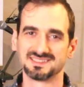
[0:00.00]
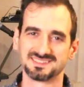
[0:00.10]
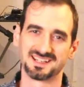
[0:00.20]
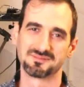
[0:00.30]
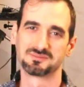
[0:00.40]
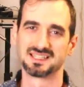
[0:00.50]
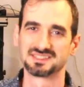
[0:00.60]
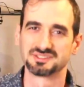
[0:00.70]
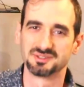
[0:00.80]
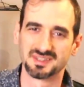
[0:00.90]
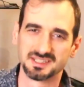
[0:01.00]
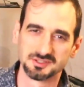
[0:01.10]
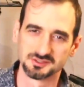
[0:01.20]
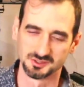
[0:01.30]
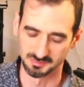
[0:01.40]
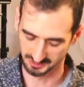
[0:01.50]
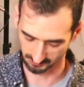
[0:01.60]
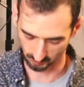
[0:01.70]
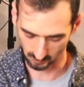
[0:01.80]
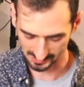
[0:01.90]
God bless you. Thank you so much
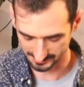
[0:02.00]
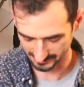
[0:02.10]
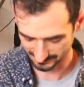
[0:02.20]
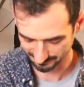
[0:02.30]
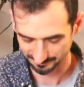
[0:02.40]
for watching.